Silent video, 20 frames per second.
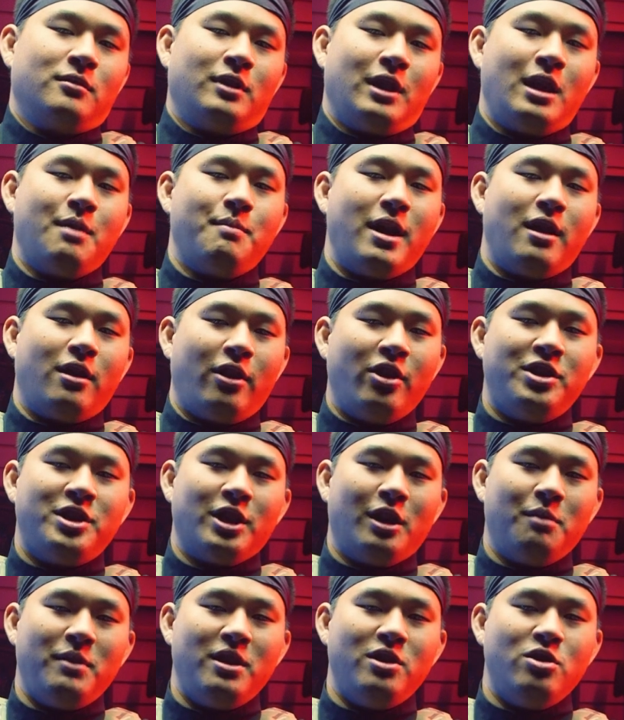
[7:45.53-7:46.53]
Hey man, are you
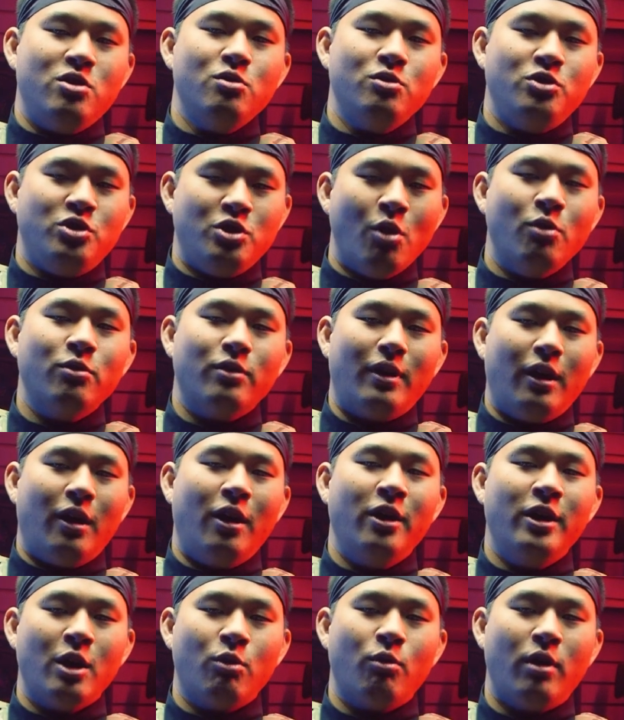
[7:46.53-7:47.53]
telling me you don't
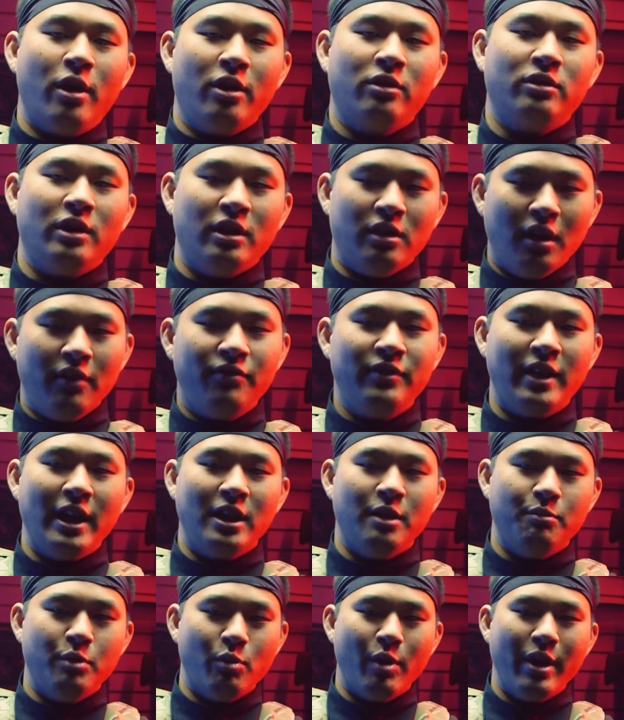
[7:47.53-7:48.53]
unironically love
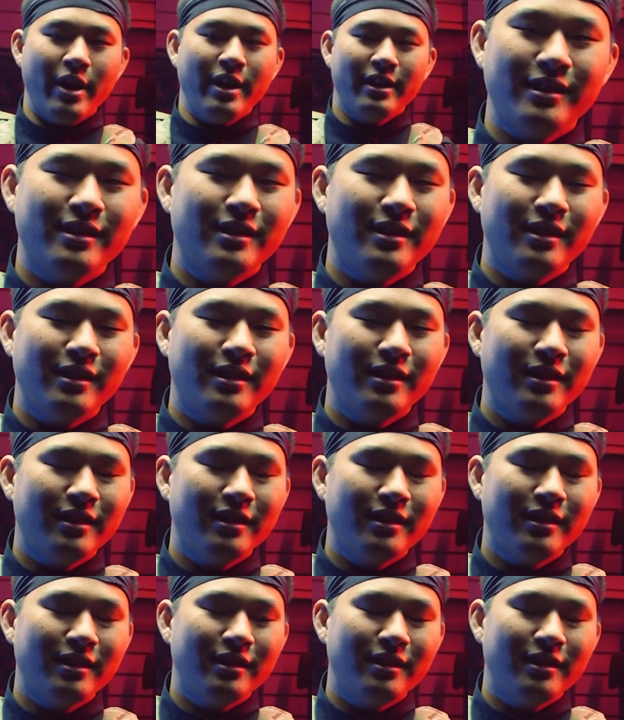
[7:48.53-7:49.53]
KWA? I mean, I
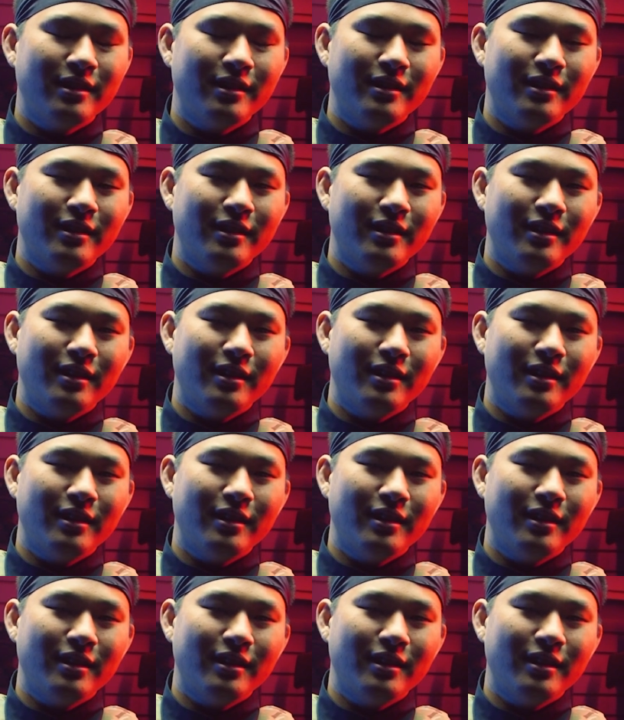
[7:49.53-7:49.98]
do, but